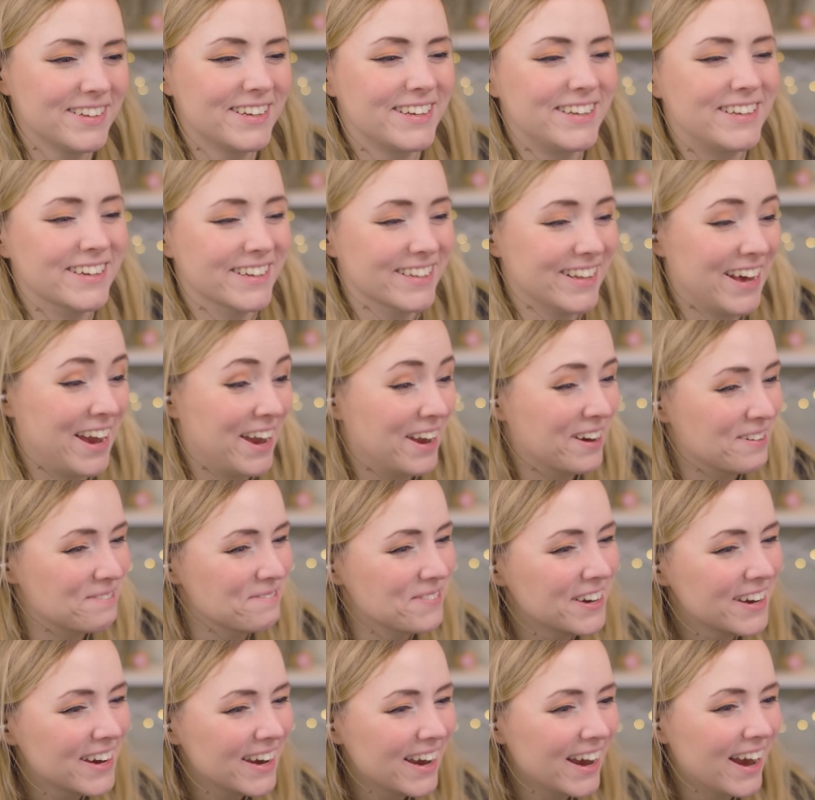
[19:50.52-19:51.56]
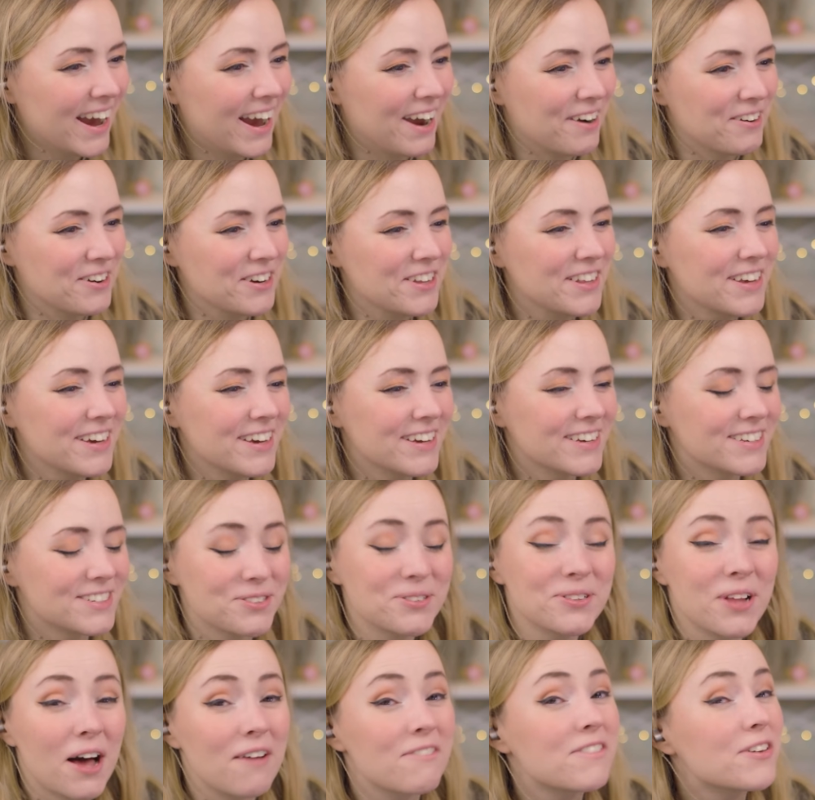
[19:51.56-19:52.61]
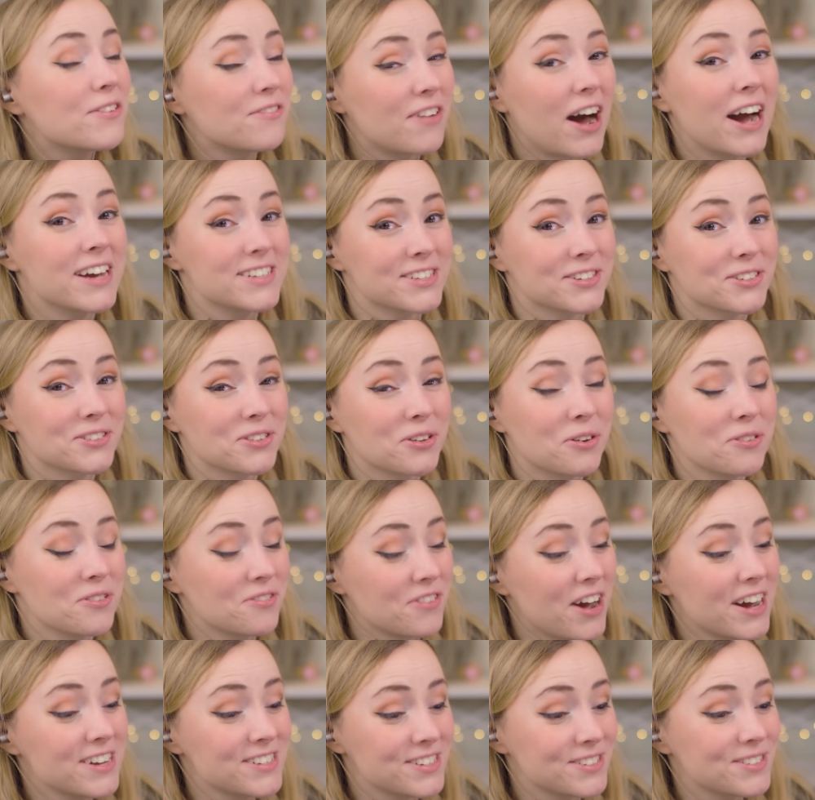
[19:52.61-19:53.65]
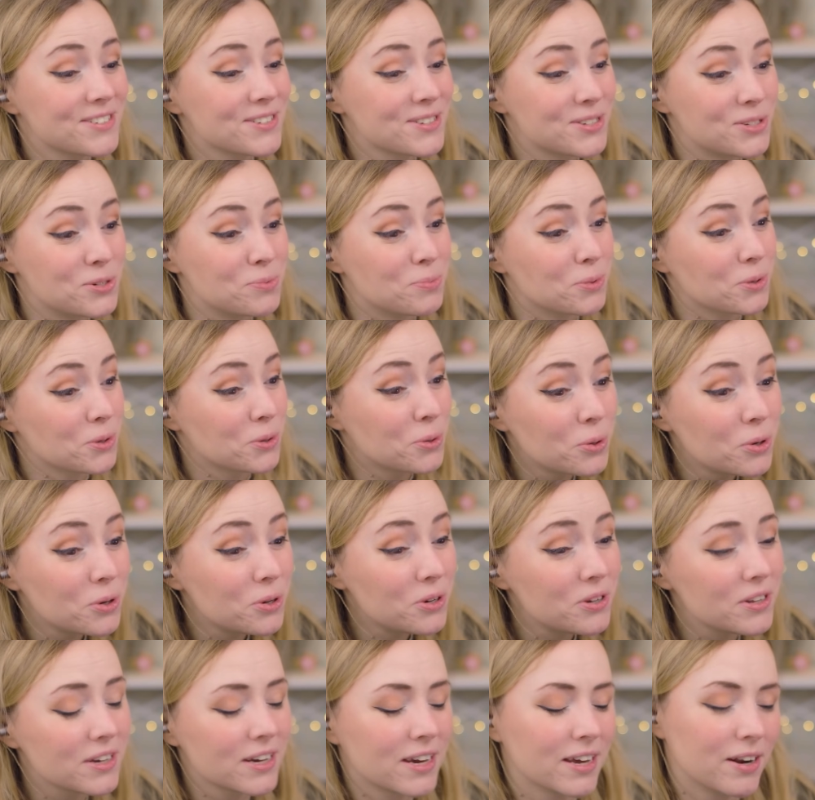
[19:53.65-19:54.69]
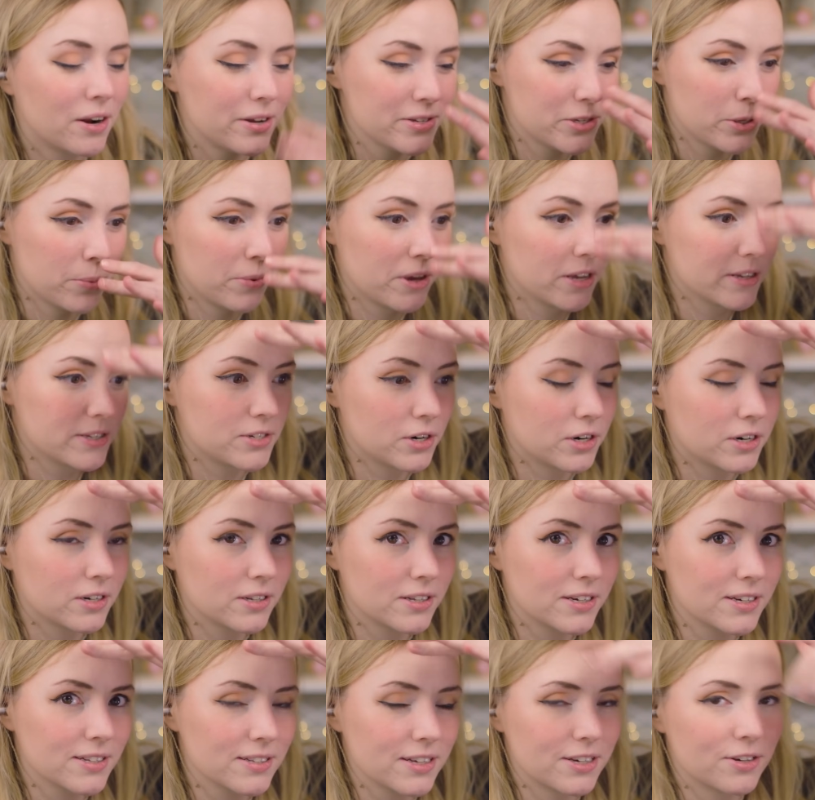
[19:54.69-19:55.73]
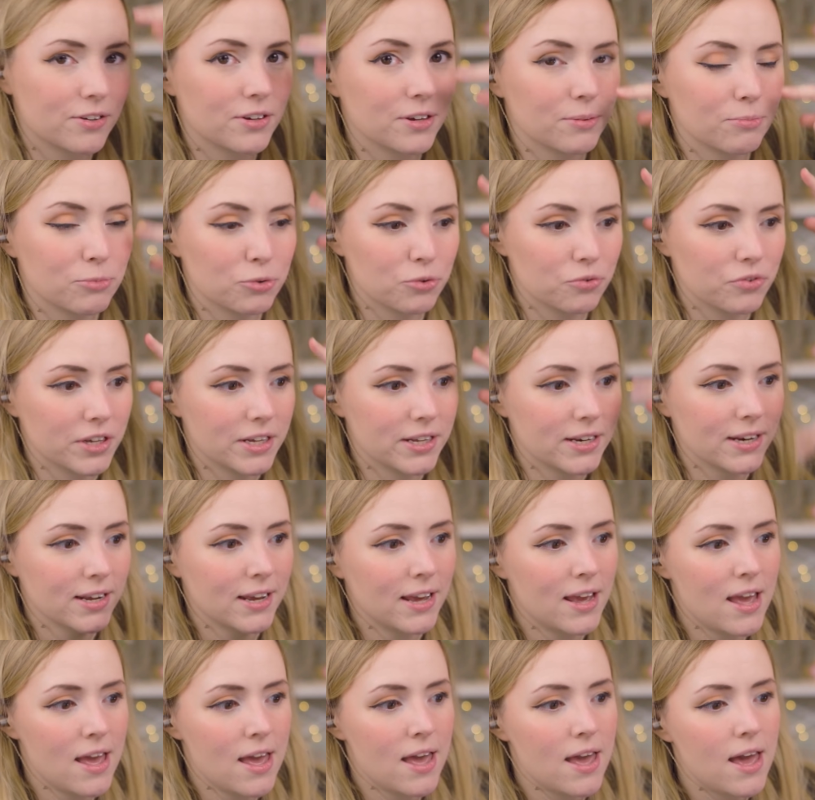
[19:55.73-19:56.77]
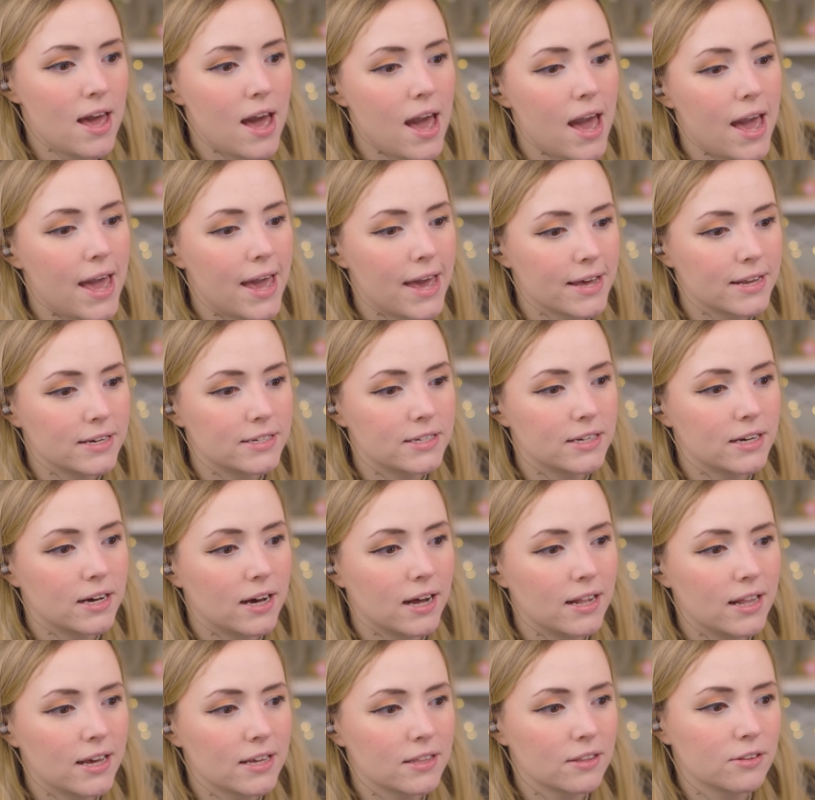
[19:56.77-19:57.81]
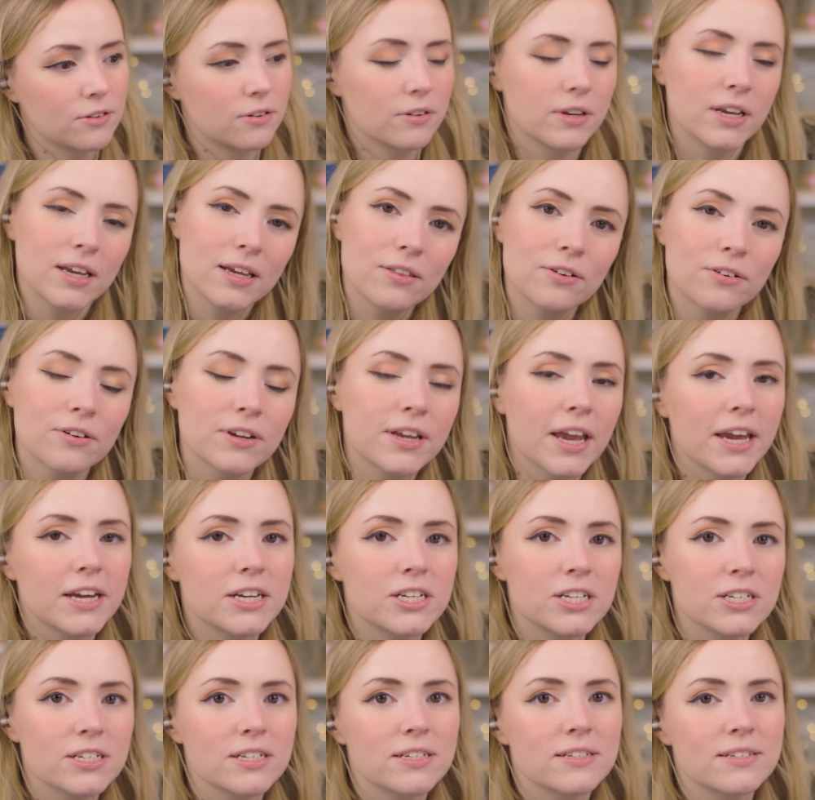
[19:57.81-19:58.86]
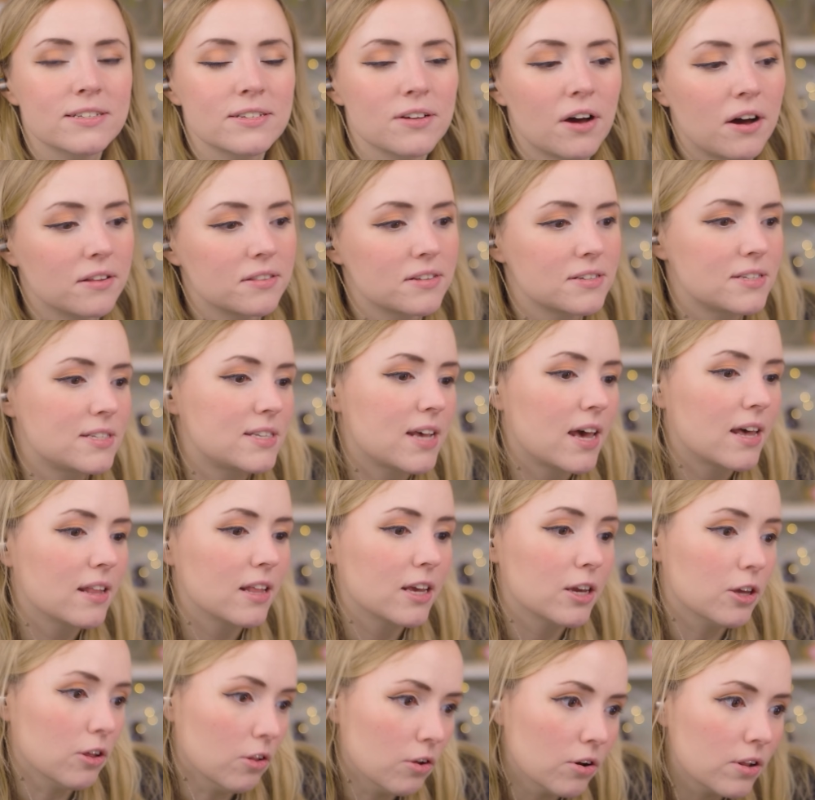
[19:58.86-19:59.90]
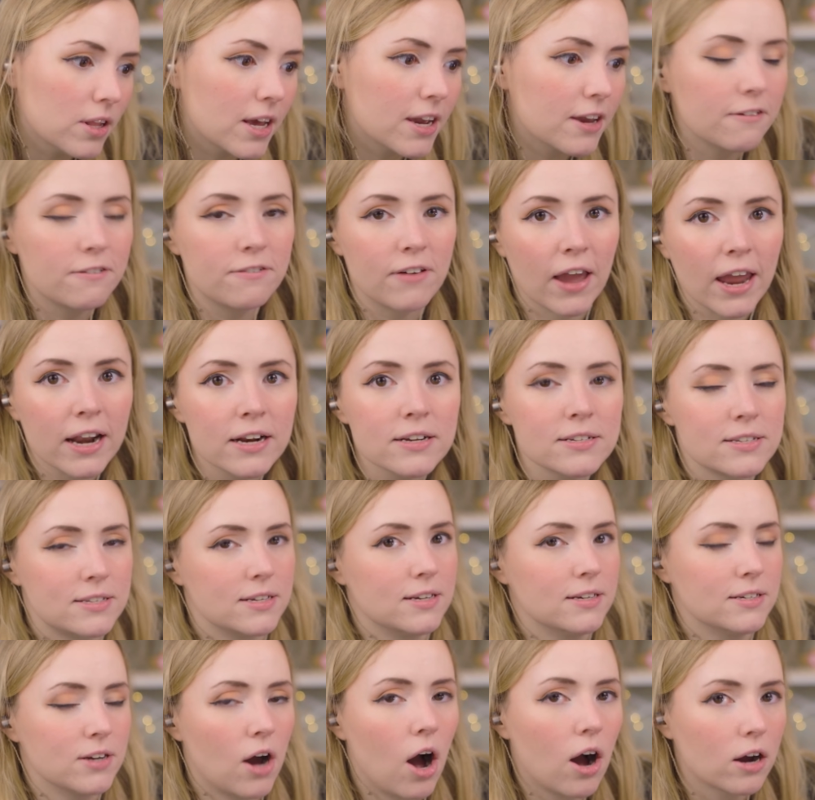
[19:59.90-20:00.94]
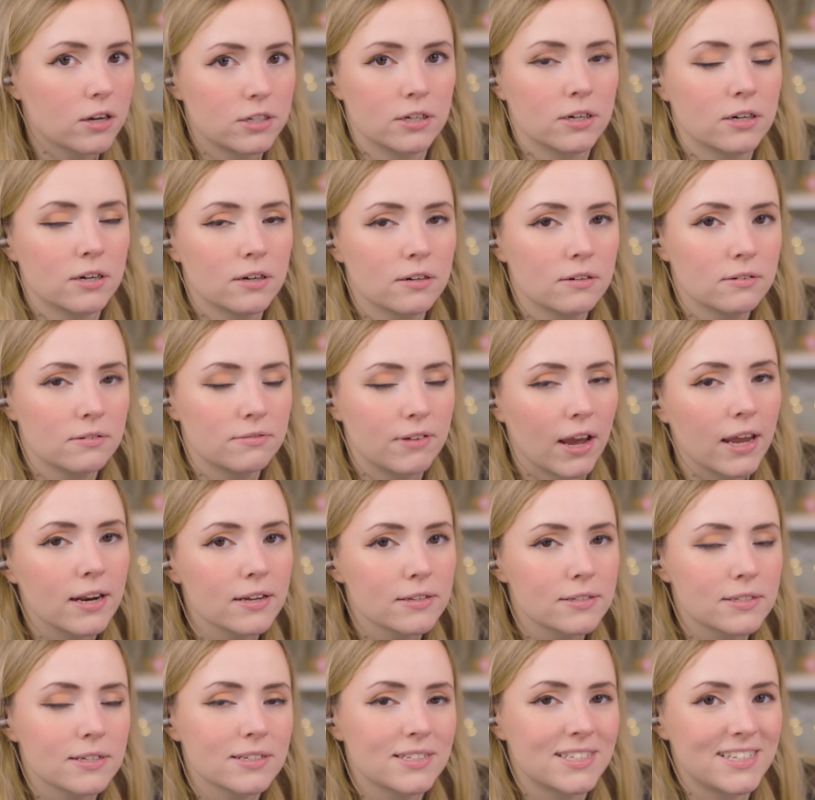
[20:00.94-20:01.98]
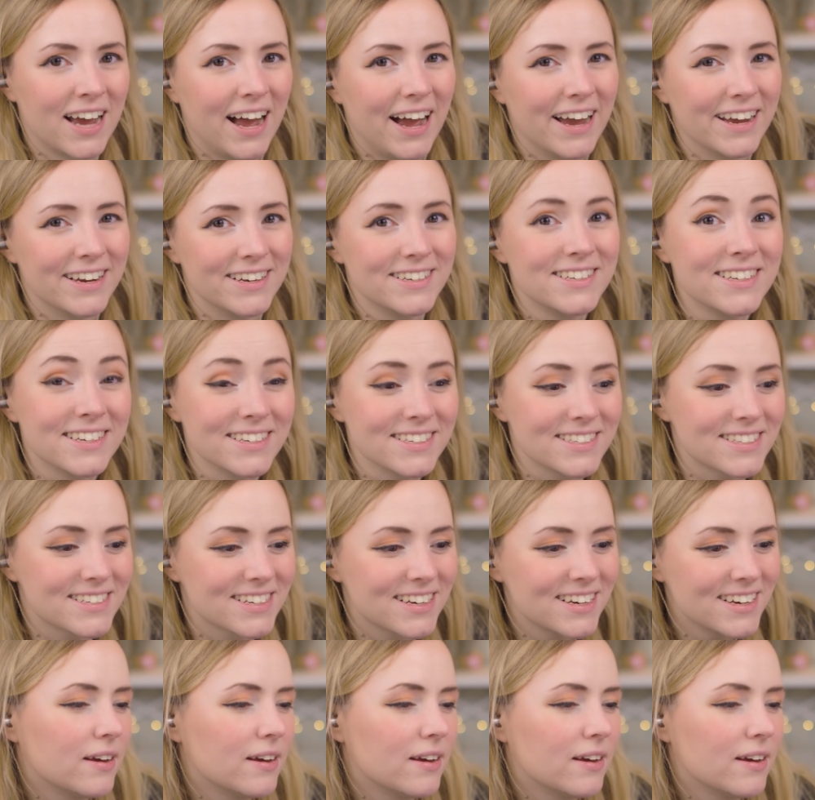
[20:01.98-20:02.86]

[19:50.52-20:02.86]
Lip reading: Glam. I really do love the visor though. The visor is super cool. It can also be a circlet, like you can move it. And I like little ether gauges on the set. Like you look like a fantasy doctor, fantasy scientist.